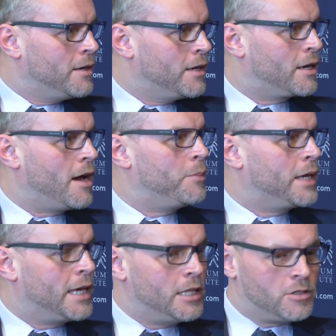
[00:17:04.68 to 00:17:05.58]
it can't
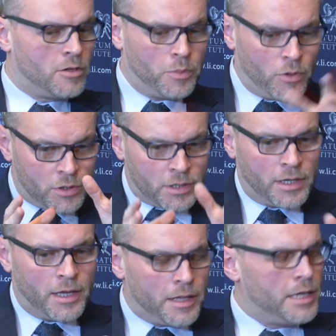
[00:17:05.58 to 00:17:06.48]
begin to put
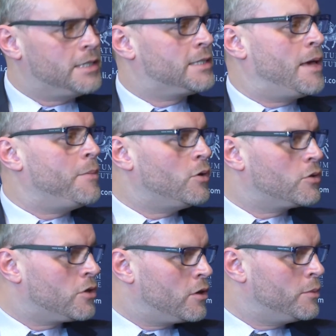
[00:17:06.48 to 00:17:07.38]
these
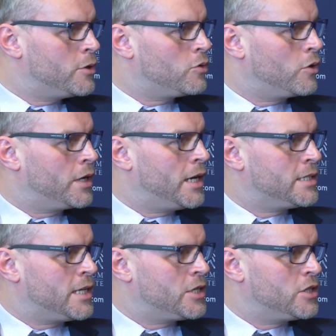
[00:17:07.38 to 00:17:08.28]
semi-autonomous
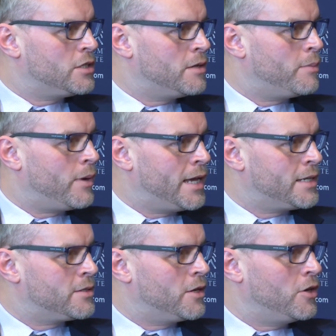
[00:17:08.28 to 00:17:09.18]
organizations in place
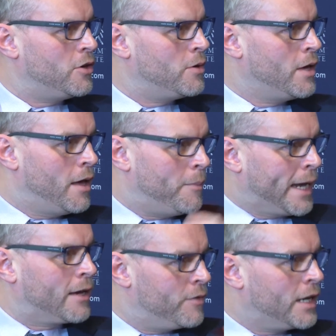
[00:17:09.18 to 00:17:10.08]
that you,
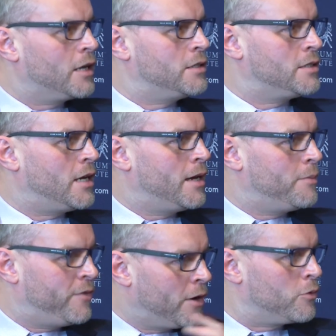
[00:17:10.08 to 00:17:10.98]
Bank of England type,
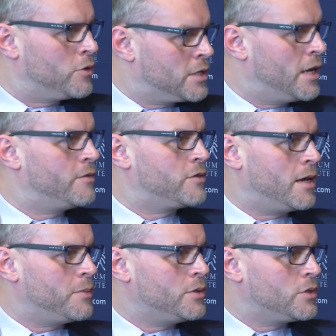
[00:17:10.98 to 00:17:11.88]
Federal Reserve
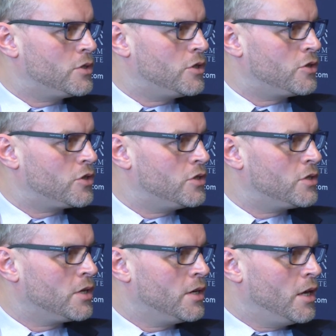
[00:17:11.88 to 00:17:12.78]
type institutions,
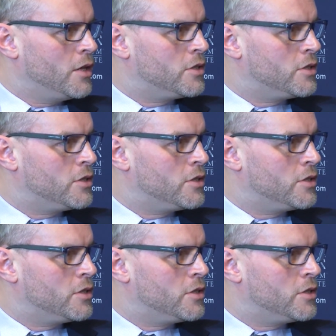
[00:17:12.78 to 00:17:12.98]
to